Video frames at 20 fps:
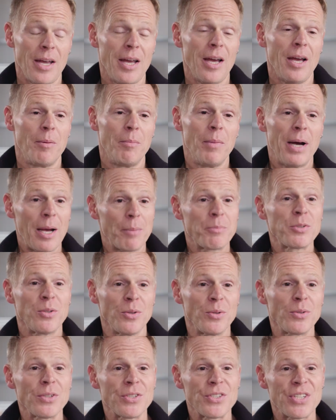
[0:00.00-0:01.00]
I am
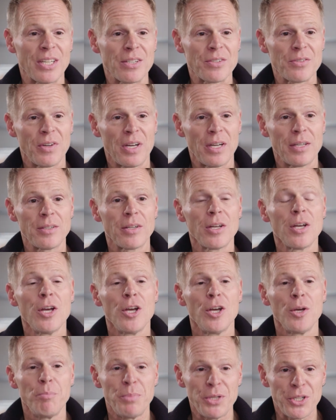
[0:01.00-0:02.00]
absolutely satisfied
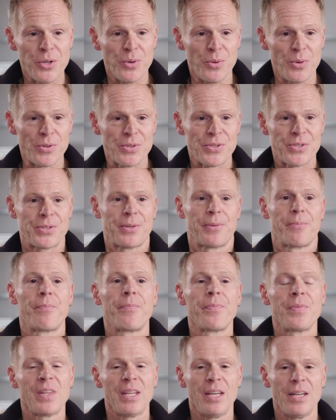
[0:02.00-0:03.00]
because
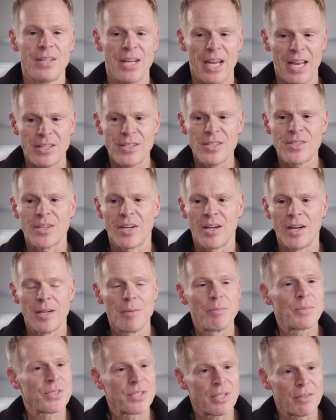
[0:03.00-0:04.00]
at any
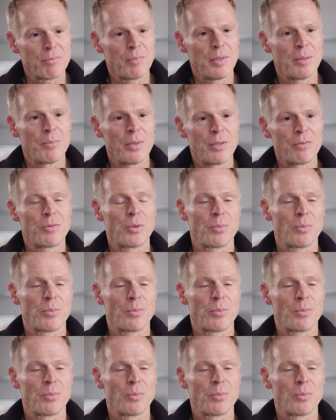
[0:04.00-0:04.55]
time, staff member